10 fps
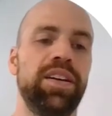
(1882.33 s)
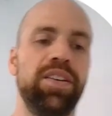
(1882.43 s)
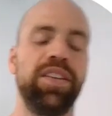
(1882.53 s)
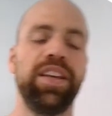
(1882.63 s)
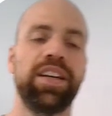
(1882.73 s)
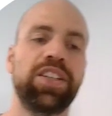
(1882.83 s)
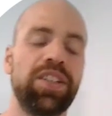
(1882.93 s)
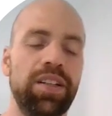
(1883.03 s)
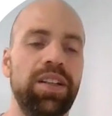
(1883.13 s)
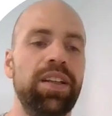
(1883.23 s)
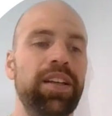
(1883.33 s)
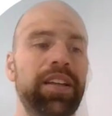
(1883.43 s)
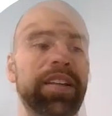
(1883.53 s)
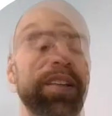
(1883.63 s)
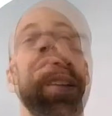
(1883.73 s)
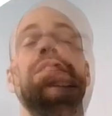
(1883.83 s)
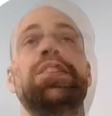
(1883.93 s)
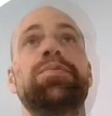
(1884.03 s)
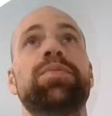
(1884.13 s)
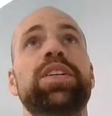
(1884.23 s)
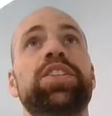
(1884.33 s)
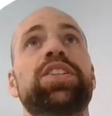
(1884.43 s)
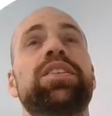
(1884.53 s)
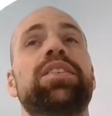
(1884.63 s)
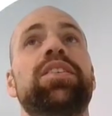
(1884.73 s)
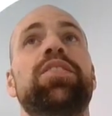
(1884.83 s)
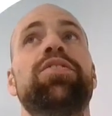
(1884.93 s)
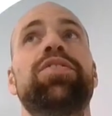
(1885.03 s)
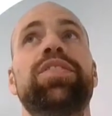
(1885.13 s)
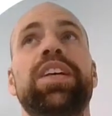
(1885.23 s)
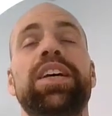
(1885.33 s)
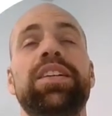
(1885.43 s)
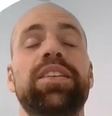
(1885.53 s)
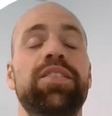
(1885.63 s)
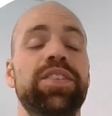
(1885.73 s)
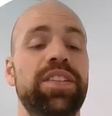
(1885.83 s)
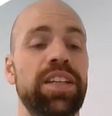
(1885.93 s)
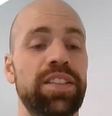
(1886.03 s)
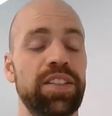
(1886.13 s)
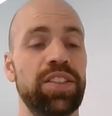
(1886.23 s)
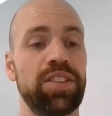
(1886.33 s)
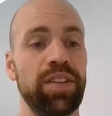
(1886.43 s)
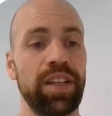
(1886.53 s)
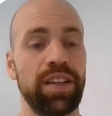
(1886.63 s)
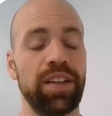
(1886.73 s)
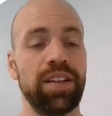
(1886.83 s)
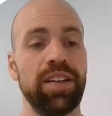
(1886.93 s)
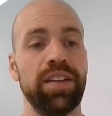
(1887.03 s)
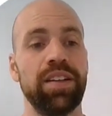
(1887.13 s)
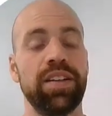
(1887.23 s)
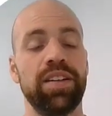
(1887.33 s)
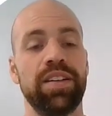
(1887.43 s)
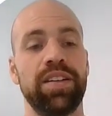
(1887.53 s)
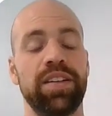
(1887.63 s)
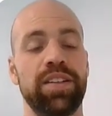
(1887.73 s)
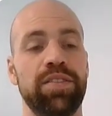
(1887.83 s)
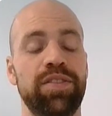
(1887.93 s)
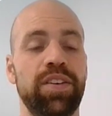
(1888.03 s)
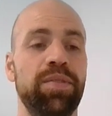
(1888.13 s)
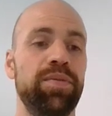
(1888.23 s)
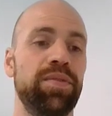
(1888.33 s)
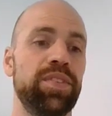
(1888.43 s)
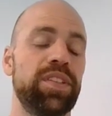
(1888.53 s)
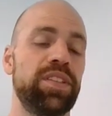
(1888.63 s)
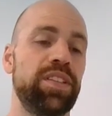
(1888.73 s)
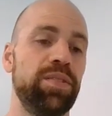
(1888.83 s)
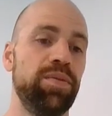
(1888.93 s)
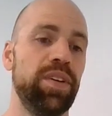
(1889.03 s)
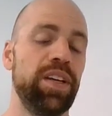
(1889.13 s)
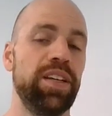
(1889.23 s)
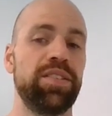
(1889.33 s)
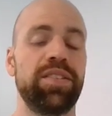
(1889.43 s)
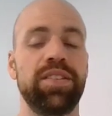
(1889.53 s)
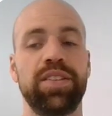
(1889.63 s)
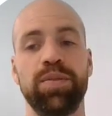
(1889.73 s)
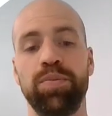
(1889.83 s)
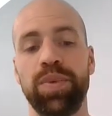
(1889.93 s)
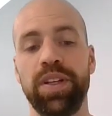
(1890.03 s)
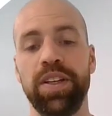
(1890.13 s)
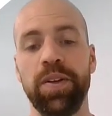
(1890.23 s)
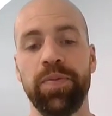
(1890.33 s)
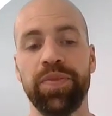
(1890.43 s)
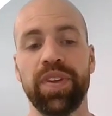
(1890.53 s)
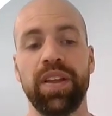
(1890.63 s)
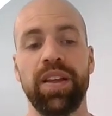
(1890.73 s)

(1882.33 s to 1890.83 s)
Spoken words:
now the actual transmission of data, of a data string from system A to system B,